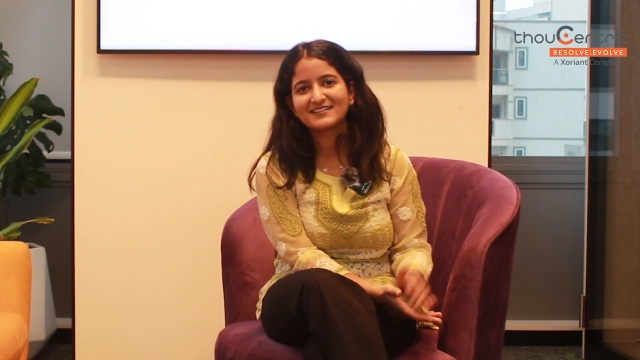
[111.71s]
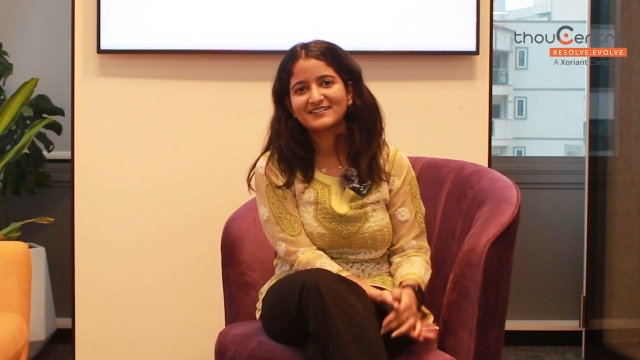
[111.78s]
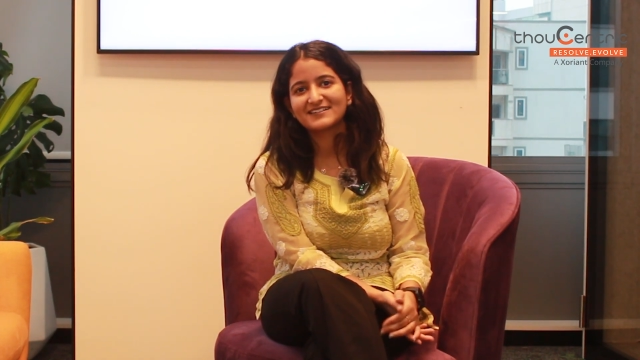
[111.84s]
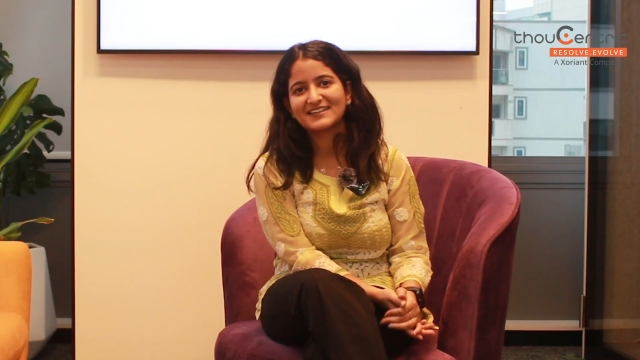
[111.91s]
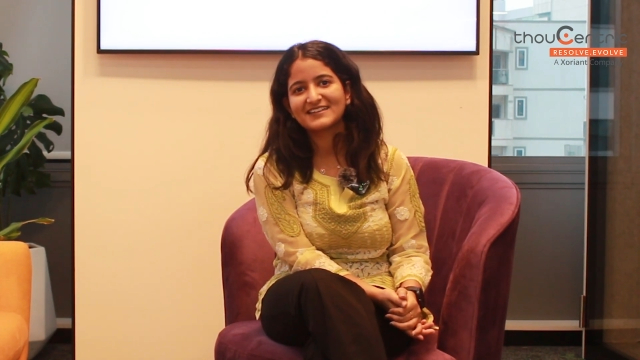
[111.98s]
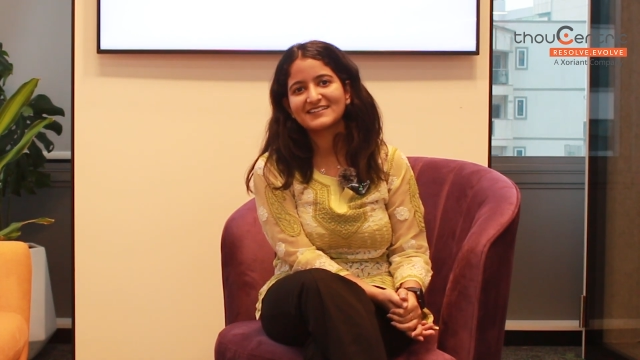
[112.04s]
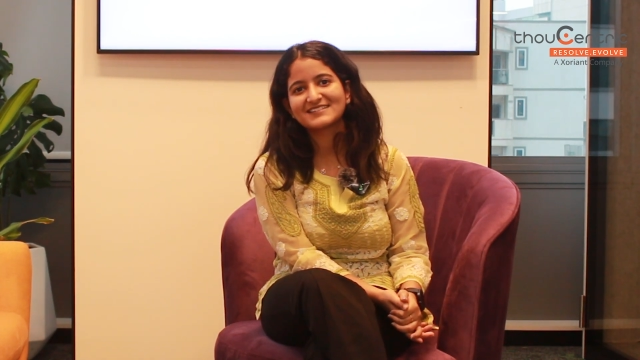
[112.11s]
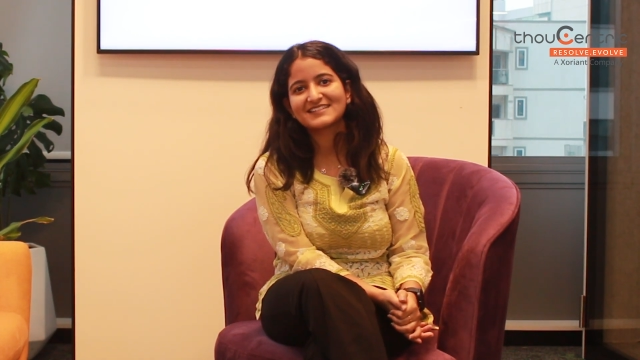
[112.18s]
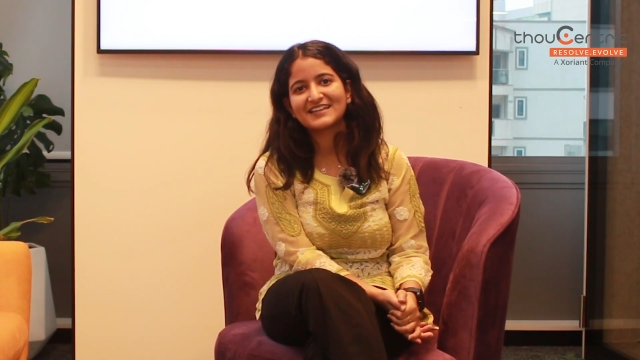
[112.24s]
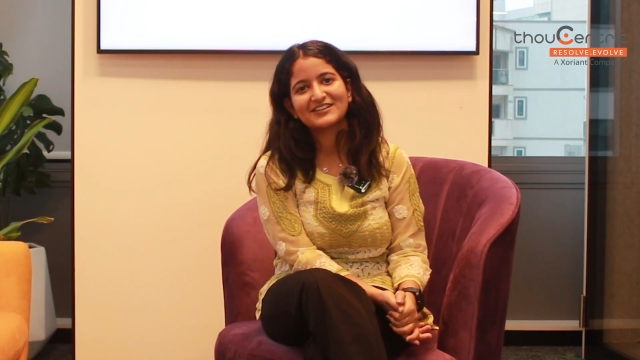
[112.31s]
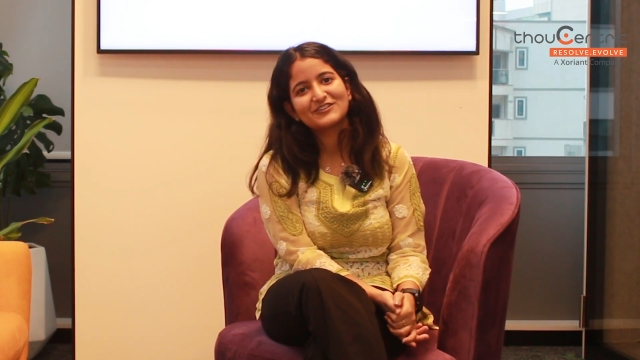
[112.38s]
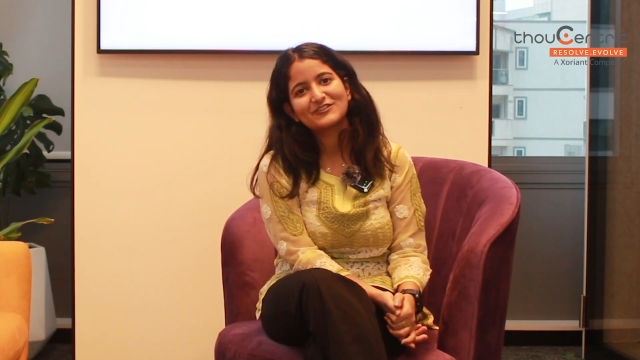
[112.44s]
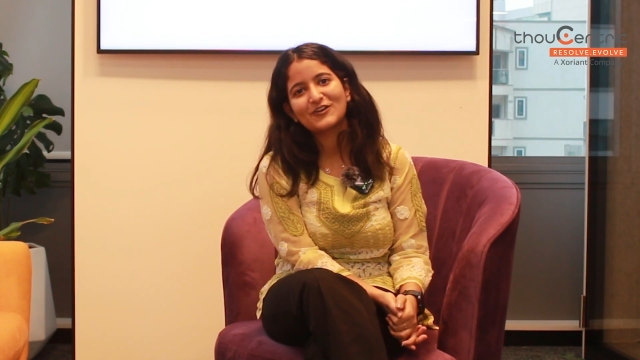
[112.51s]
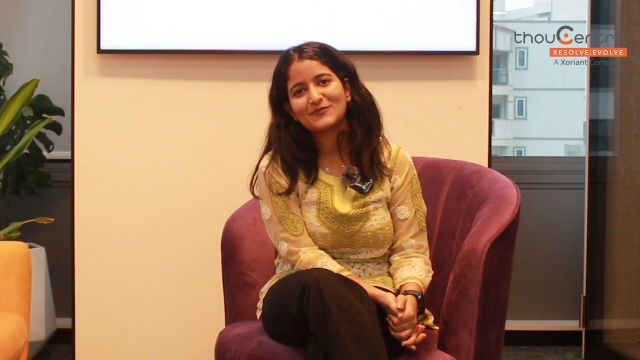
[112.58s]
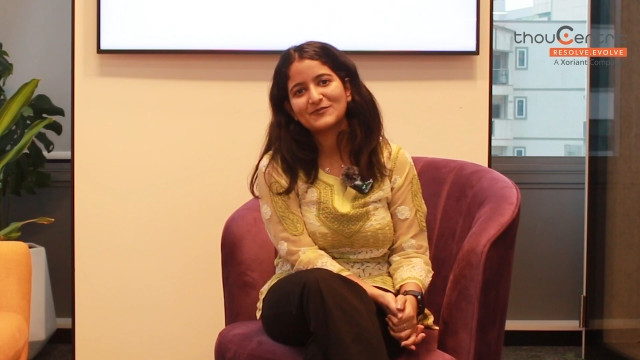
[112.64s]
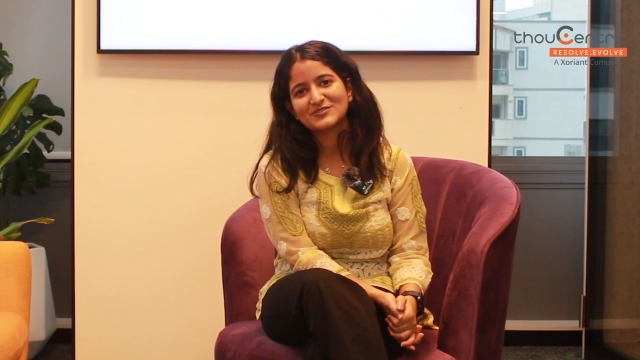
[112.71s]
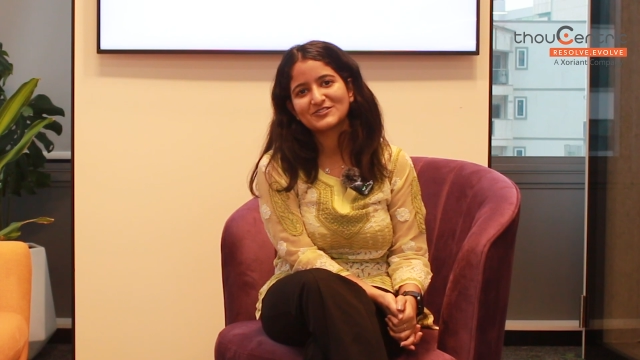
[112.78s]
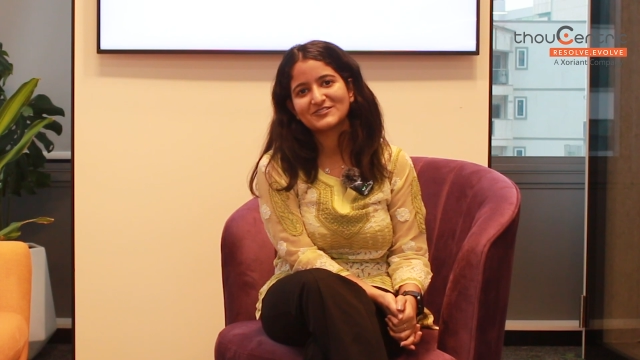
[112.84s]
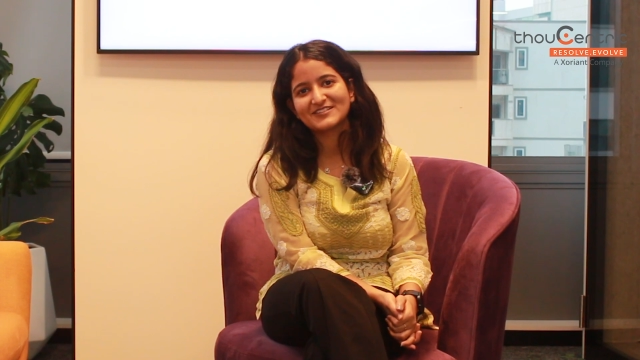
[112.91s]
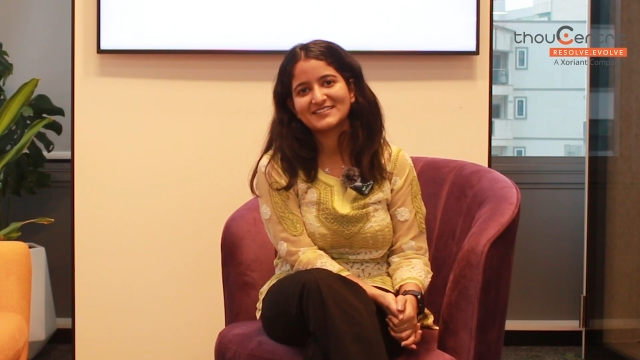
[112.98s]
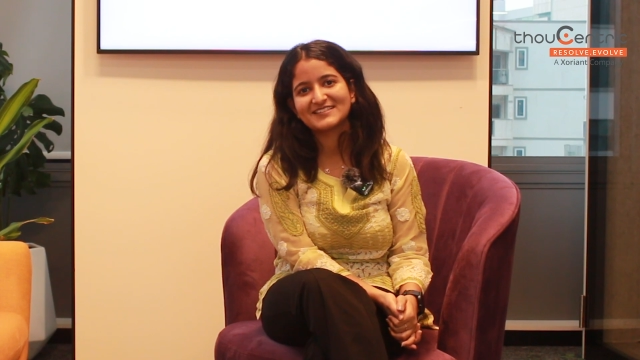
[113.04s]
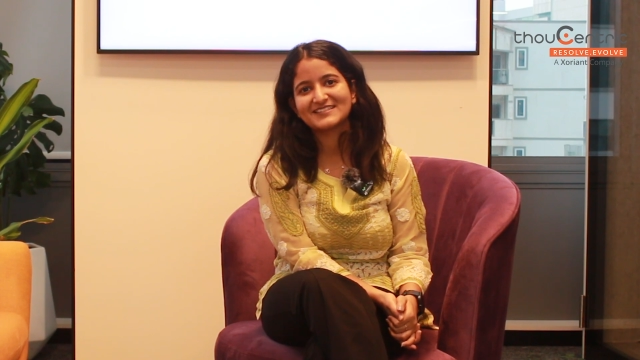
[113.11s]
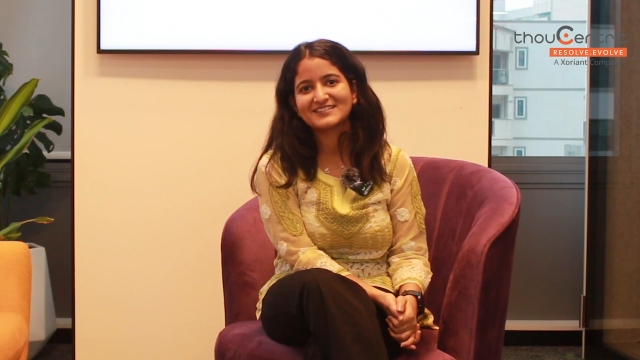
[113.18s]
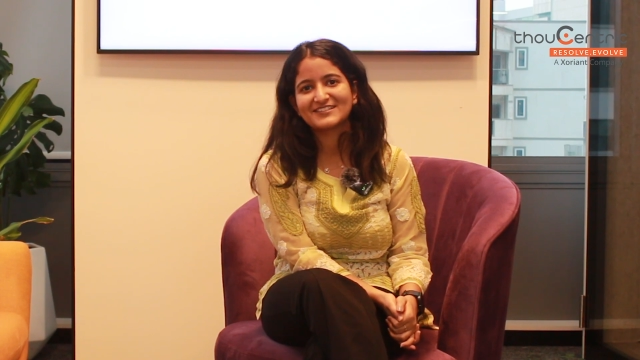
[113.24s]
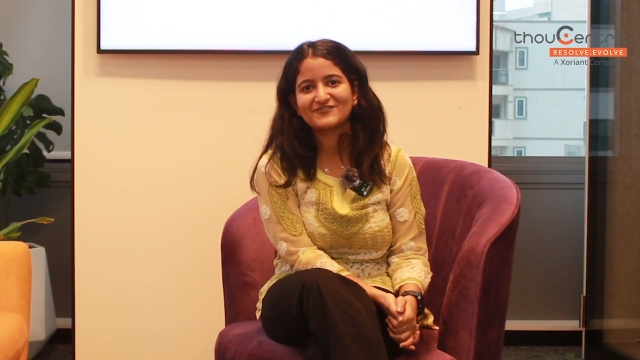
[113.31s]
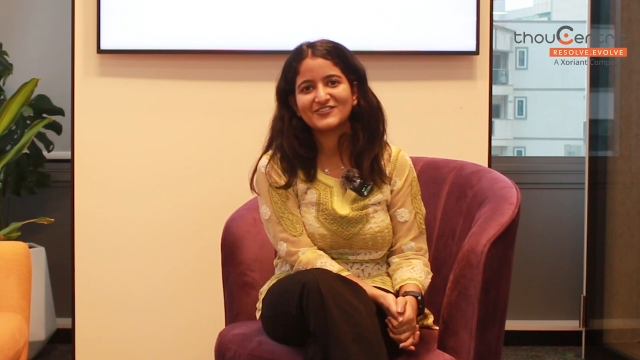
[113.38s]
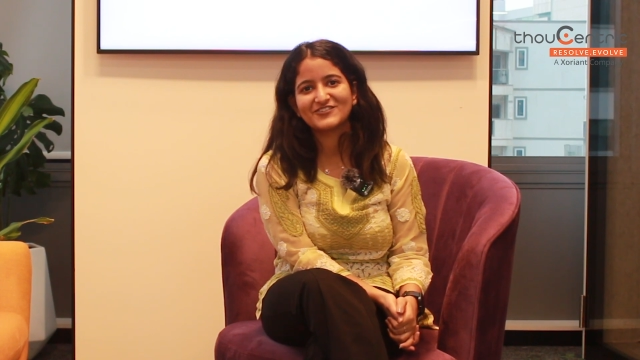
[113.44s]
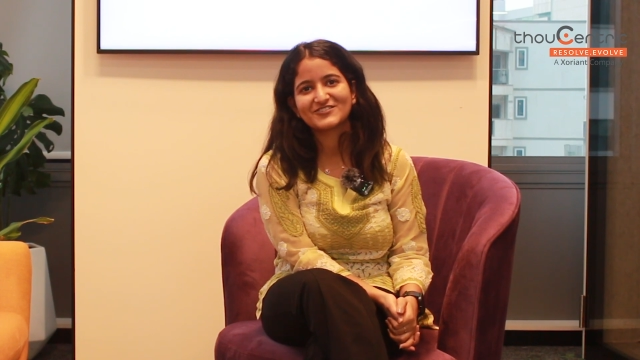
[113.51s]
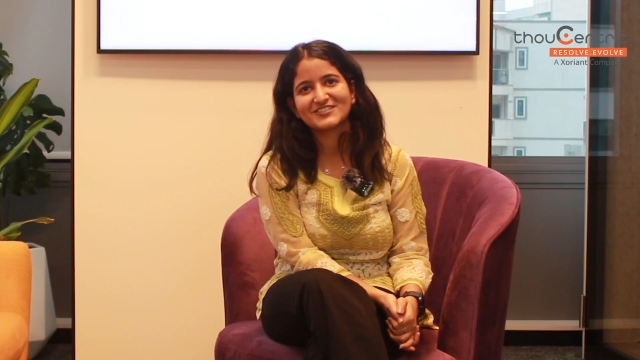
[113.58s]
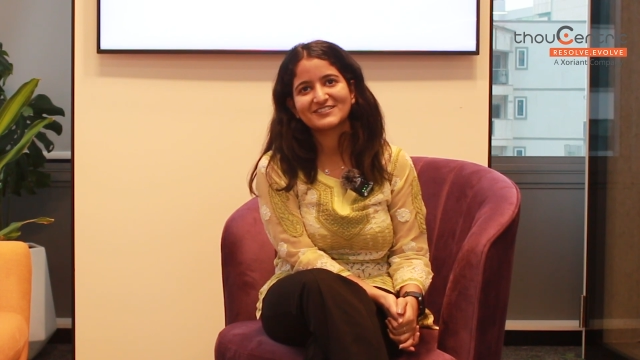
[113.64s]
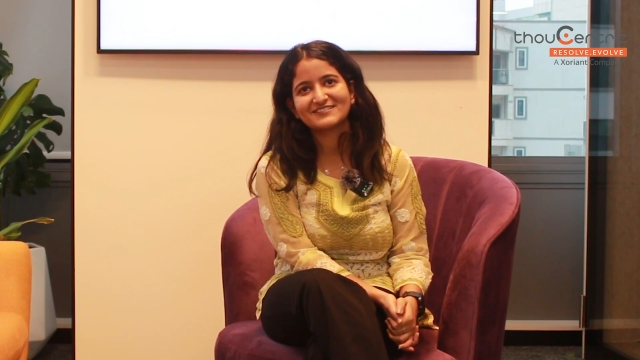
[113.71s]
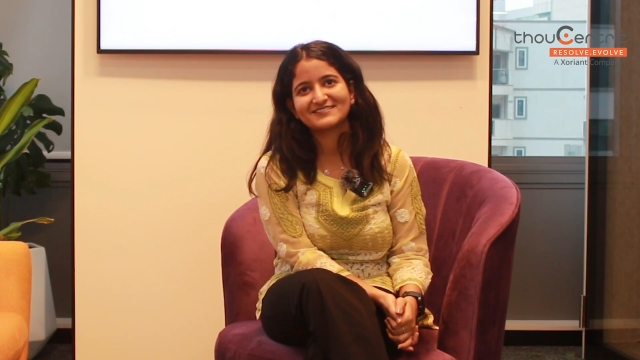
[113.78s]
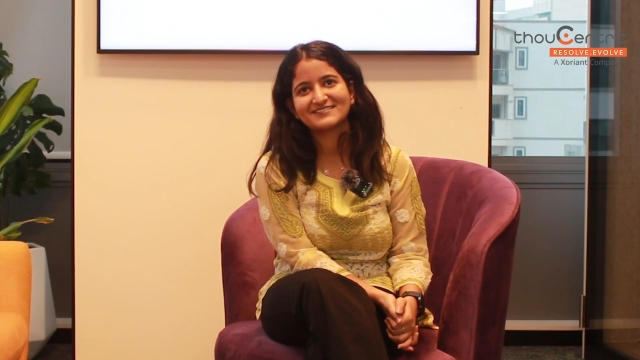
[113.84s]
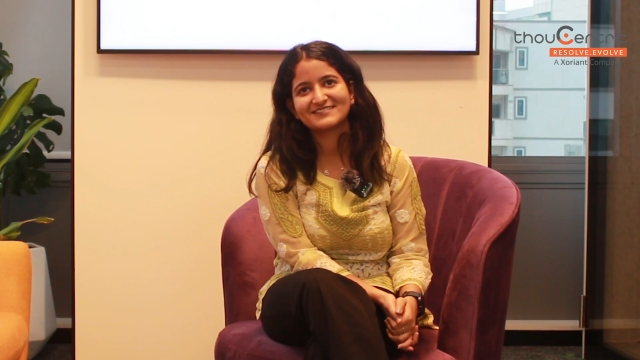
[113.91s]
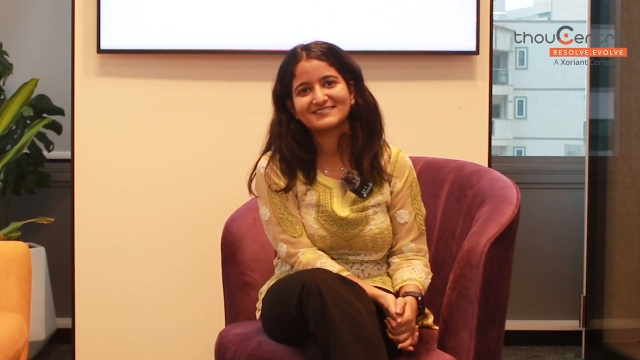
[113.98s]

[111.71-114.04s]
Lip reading: learnings and new opportunities in future.